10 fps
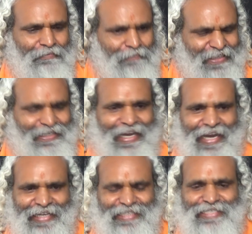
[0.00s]
But
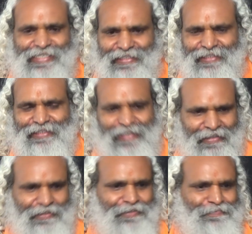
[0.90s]
I see
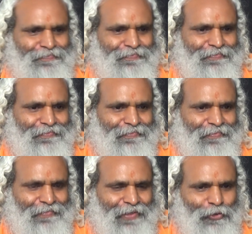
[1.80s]
here,
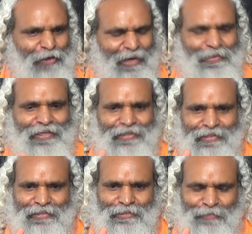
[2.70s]
you have a
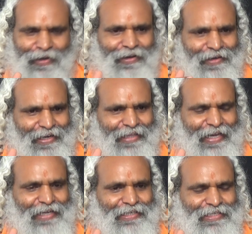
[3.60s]
small
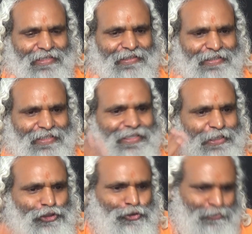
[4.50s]
Radha Krishna
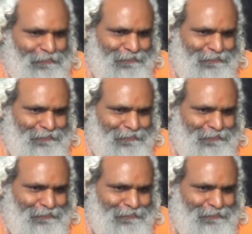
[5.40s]
statue.